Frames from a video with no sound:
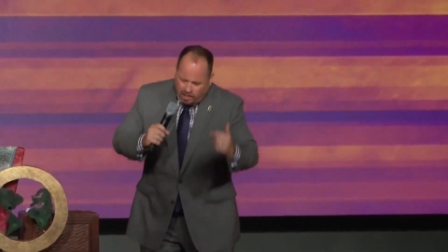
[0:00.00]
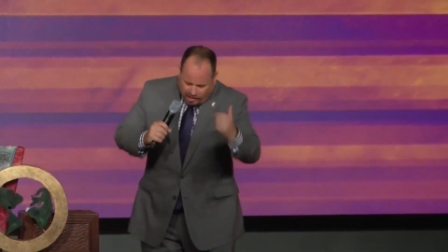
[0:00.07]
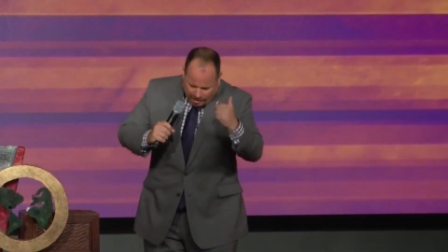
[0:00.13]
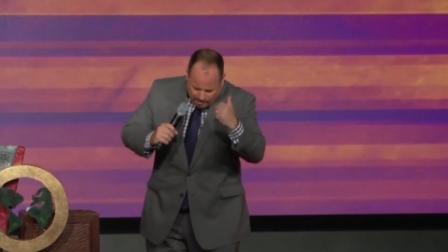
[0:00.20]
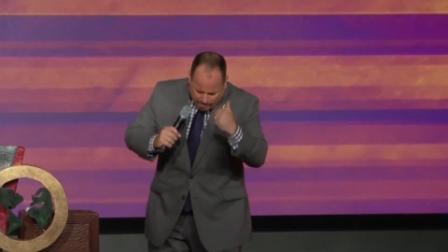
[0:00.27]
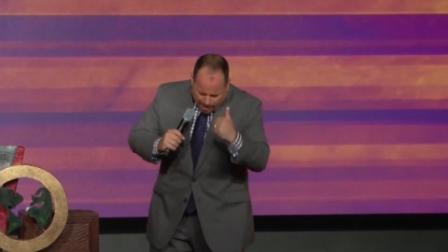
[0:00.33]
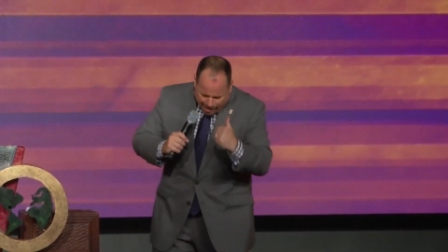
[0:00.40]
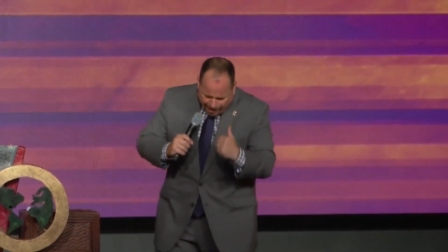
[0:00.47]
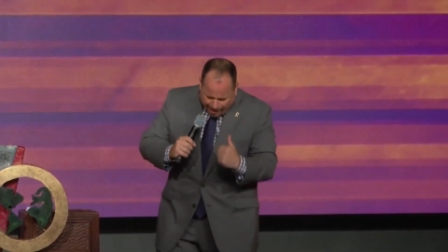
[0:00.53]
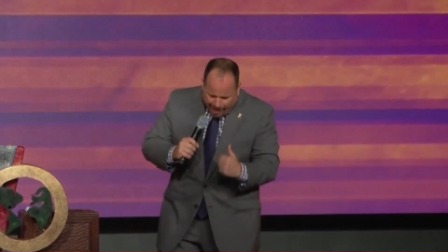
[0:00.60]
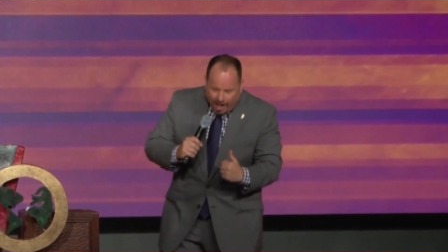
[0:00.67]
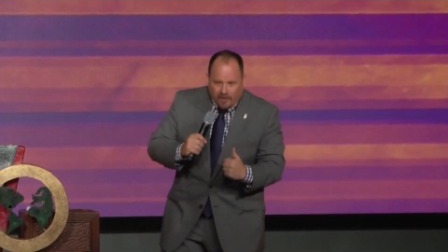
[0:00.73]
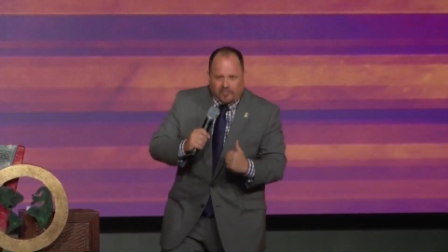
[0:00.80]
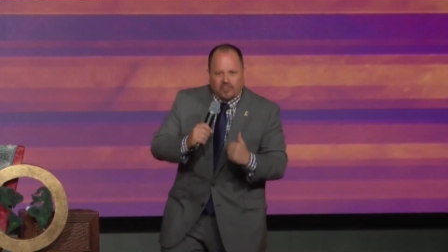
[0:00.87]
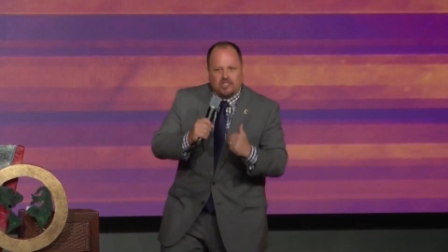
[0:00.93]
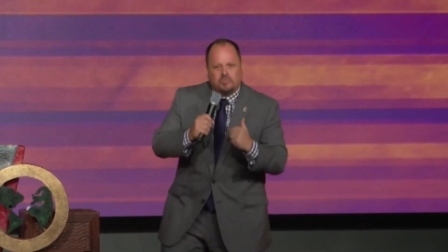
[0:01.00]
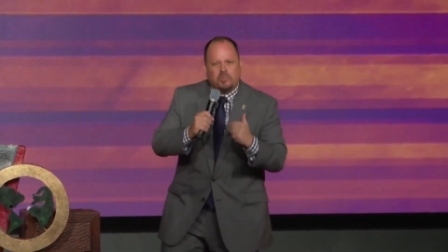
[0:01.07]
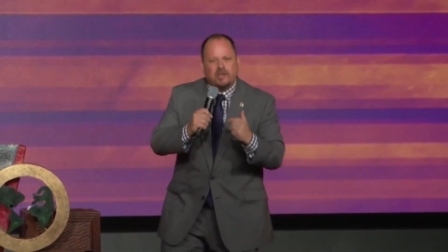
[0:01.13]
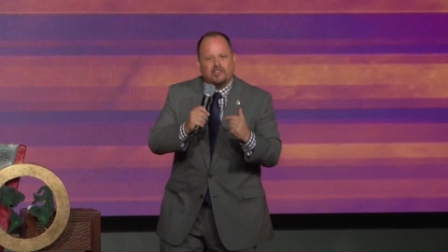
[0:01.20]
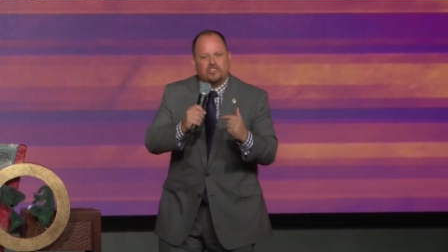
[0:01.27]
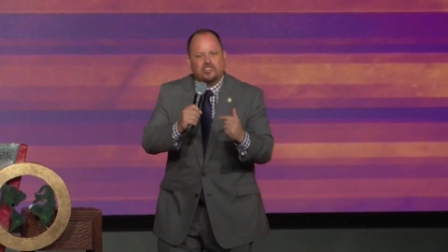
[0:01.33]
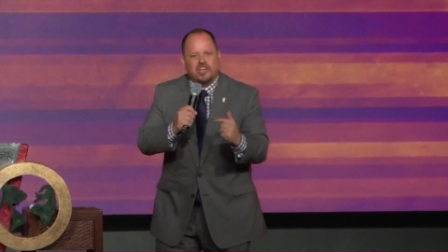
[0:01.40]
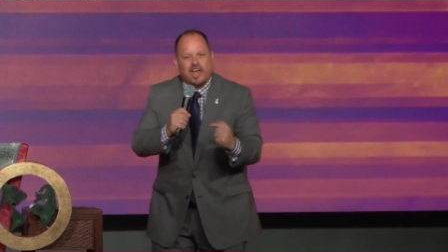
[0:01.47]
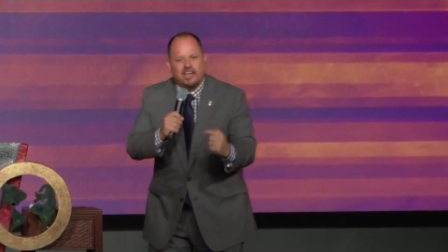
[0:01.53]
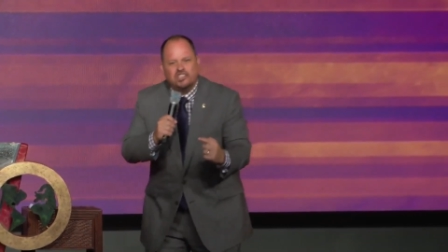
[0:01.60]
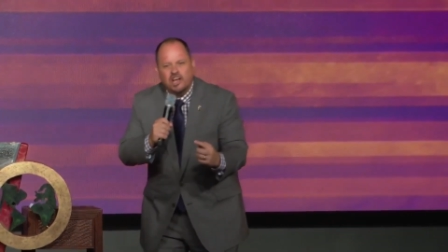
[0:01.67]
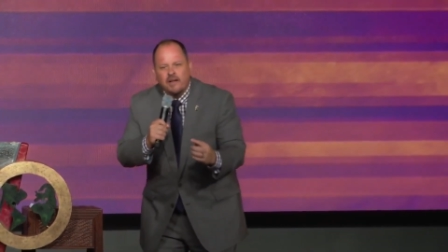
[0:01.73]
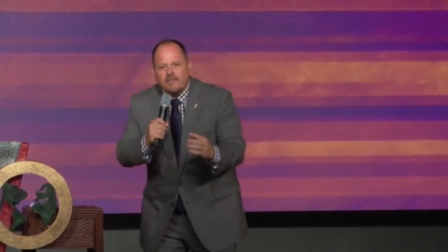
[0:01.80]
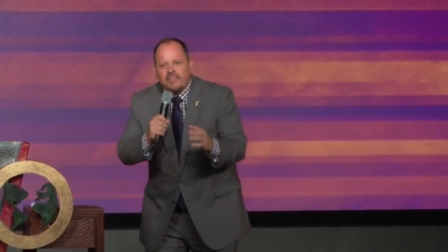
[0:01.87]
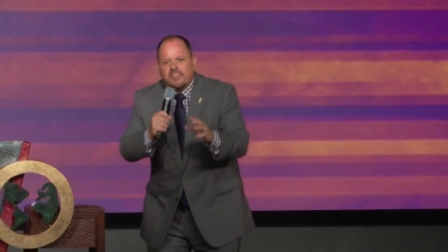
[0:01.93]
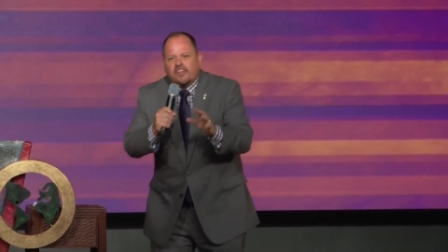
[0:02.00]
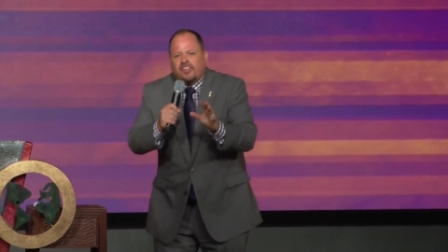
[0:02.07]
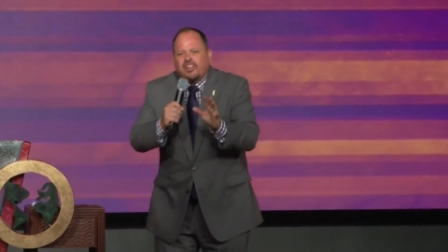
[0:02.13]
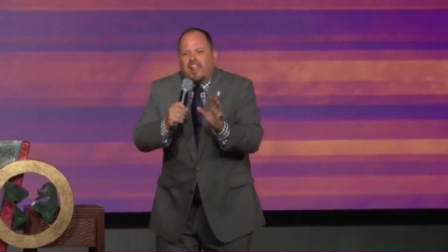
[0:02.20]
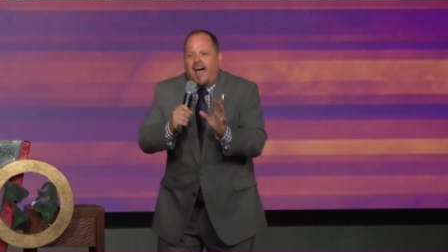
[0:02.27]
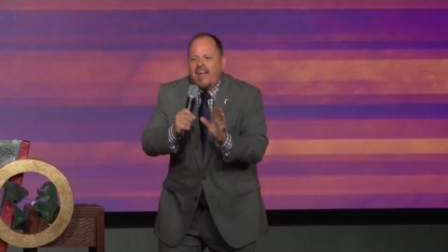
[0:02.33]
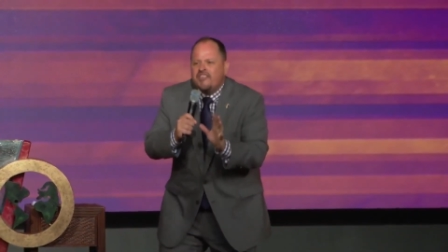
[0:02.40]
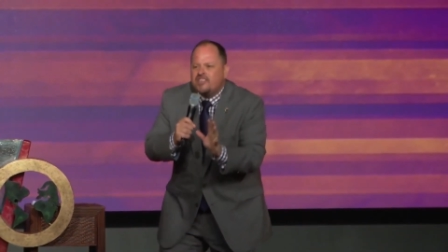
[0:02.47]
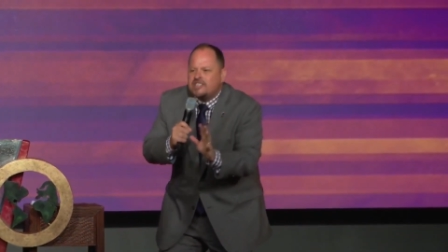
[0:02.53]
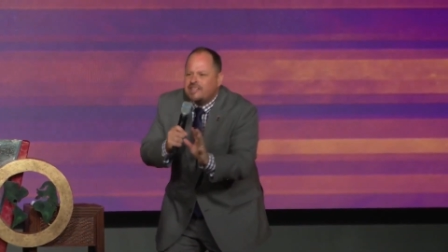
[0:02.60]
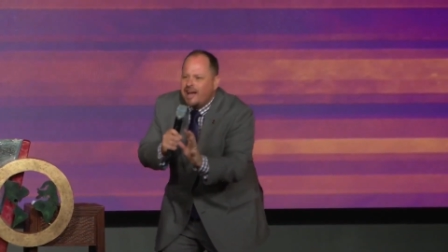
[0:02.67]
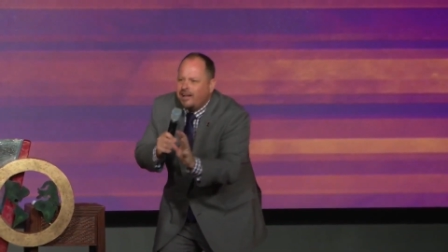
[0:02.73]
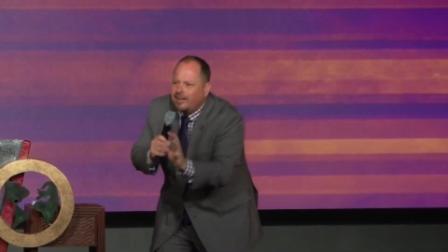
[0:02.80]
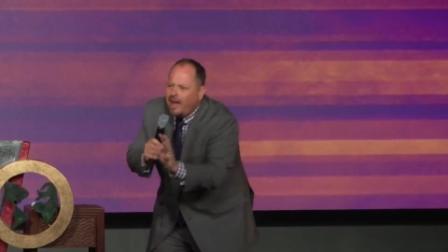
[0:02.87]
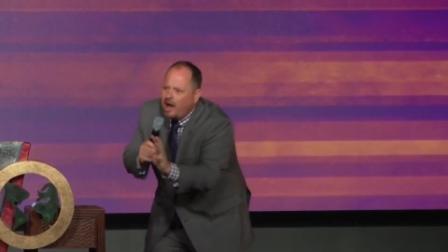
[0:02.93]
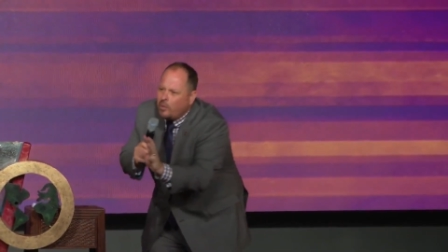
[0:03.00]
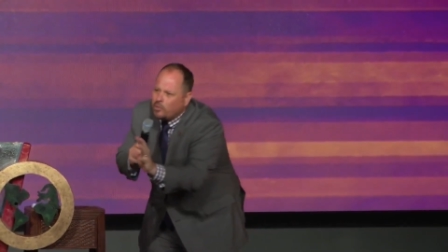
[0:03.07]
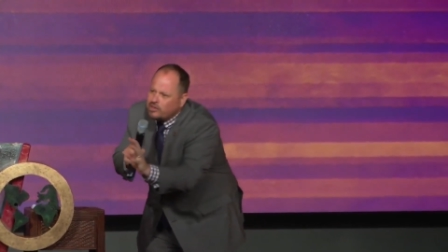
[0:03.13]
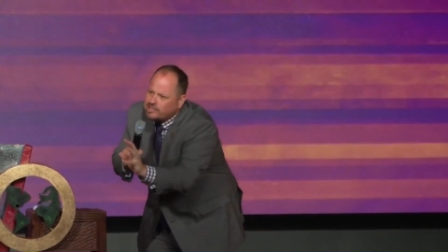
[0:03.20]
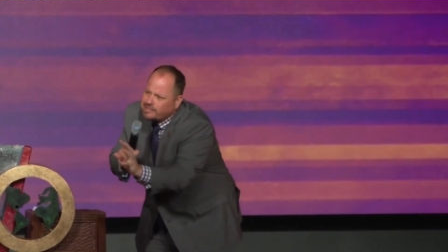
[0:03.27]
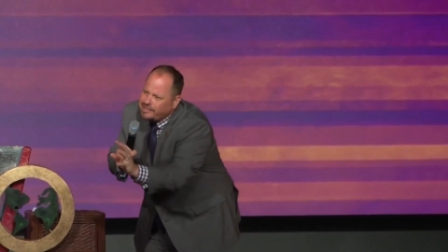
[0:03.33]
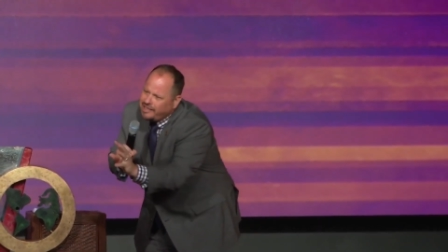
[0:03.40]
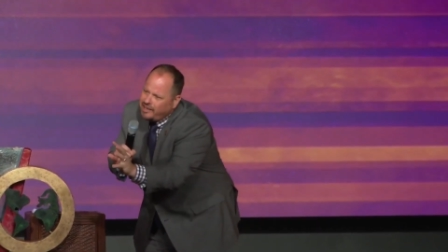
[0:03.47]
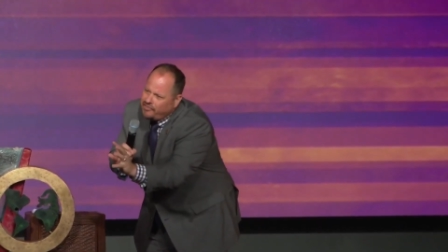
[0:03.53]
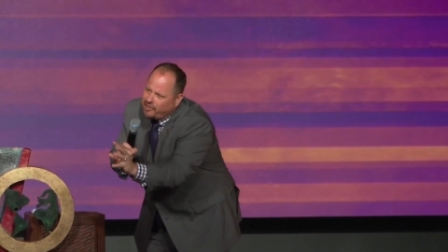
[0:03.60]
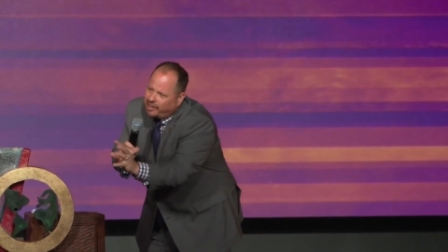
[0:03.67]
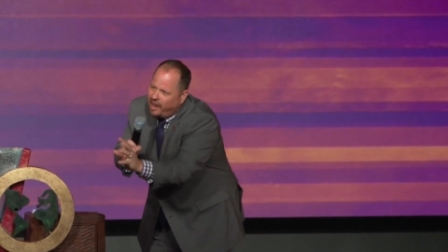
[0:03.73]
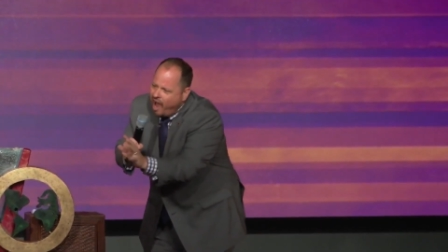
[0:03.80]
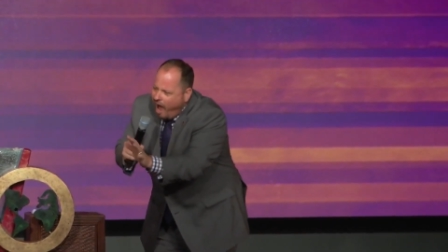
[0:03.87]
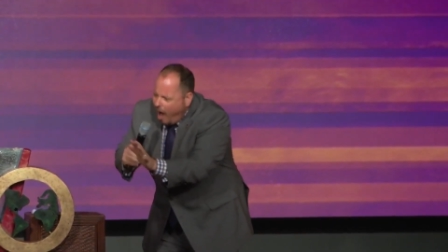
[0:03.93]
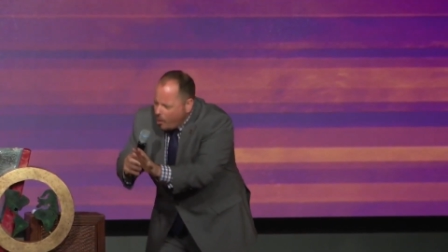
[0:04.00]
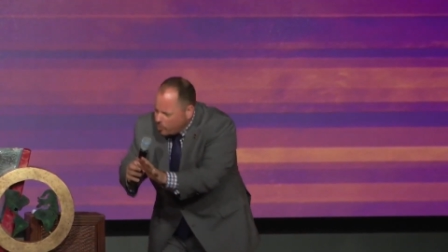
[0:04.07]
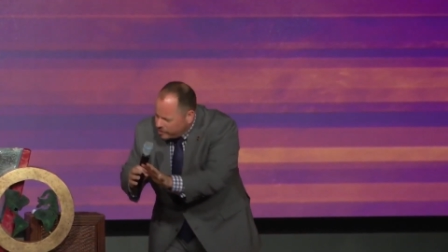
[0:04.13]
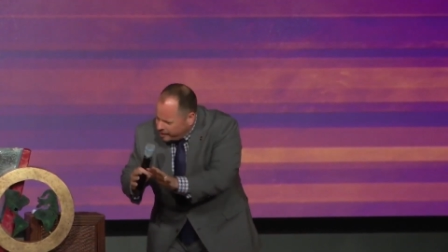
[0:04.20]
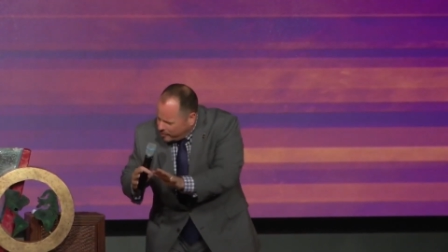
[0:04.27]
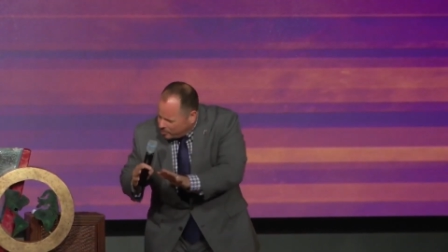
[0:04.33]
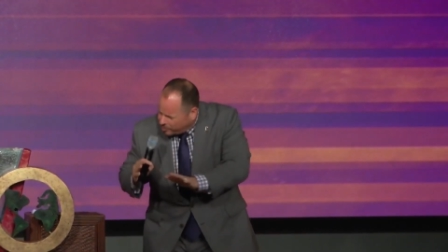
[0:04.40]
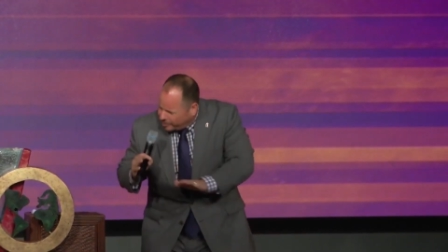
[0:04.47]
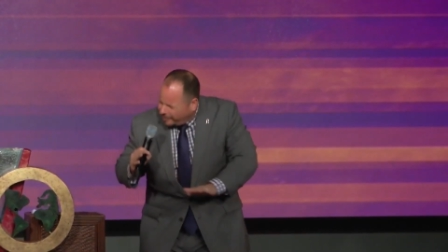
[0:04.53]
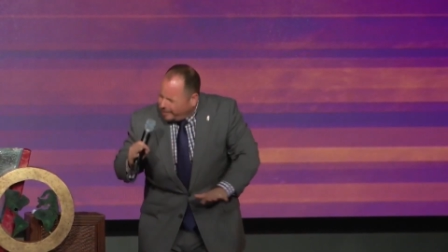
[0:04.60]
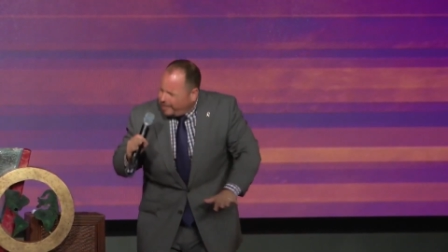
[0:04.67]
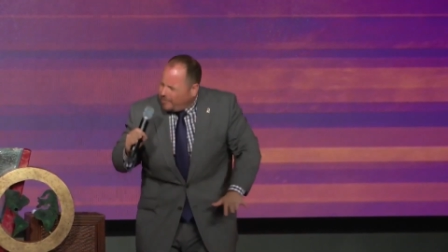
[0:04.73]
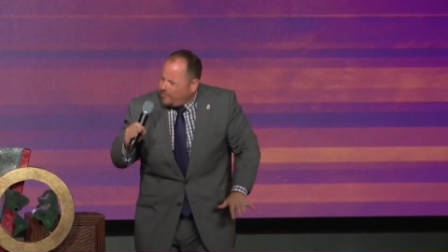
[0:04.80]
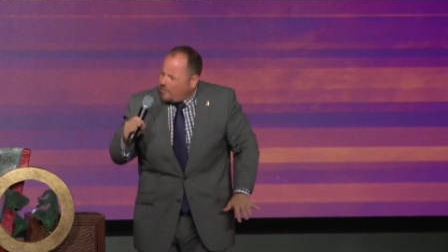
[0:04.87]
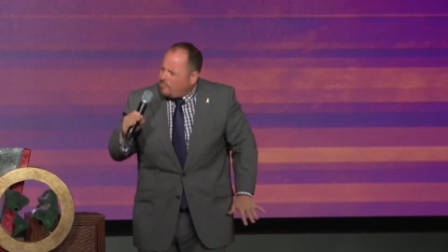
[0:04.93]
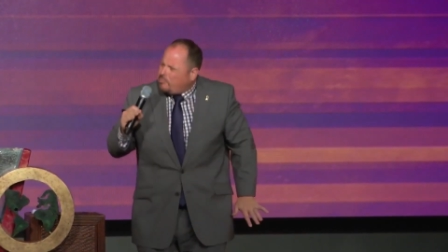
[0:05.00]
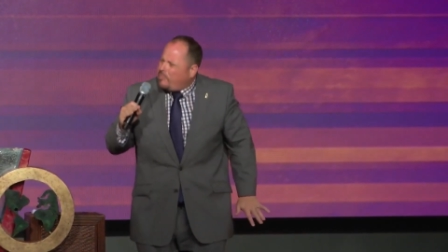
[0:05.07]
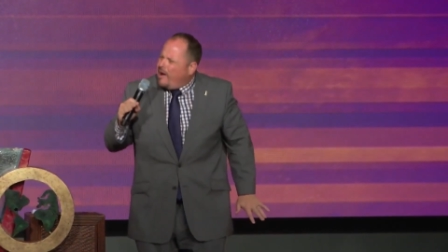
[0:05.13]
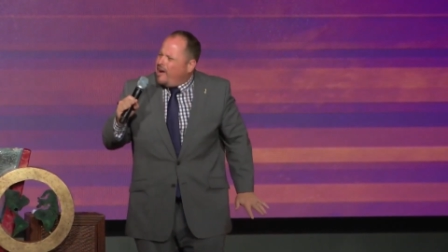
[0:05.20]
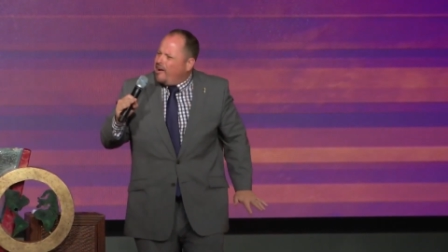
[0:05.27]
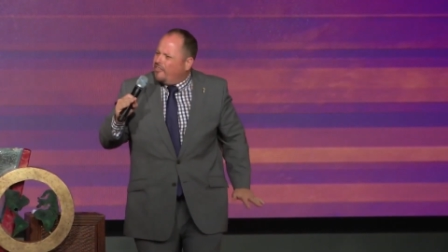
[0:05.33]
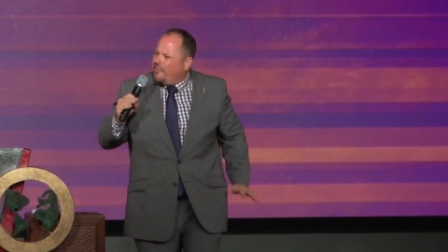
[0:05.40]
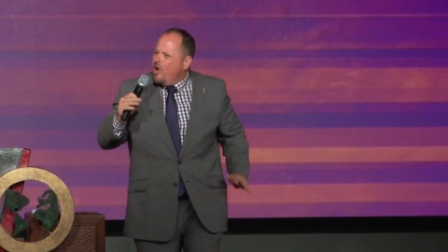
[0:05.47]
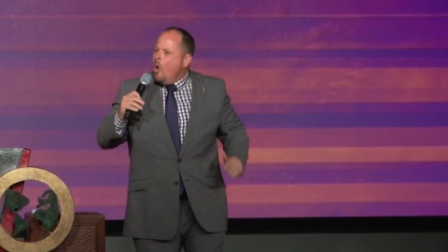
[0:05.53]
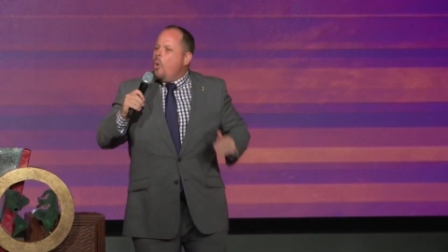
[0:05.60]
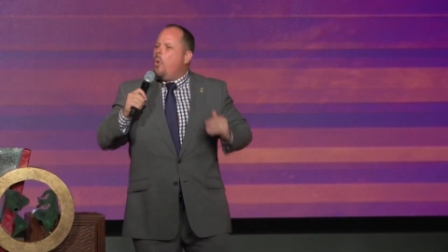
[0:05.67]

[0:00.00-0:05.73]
Look at my life has been changed. The lifestyle I was living, I was able to live above.